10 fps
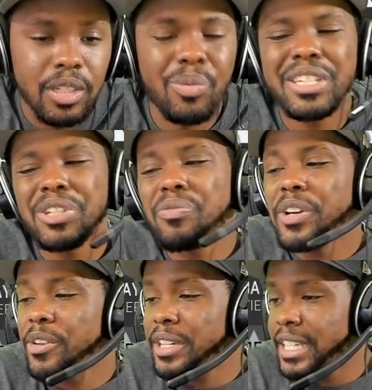so we're still
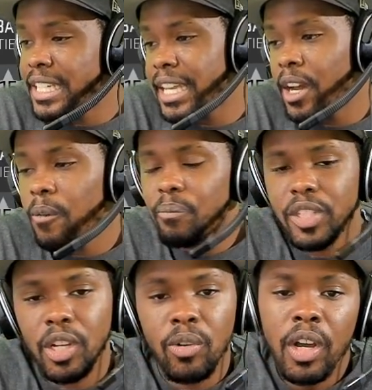figuring things out
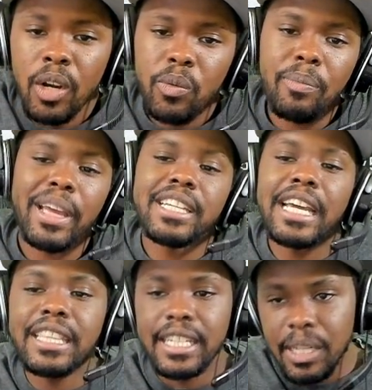so we may
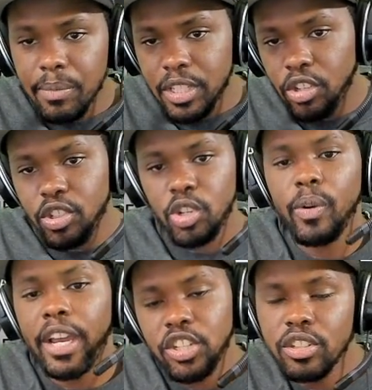take the team a certain
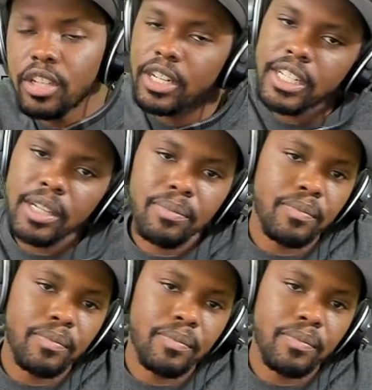direction and end up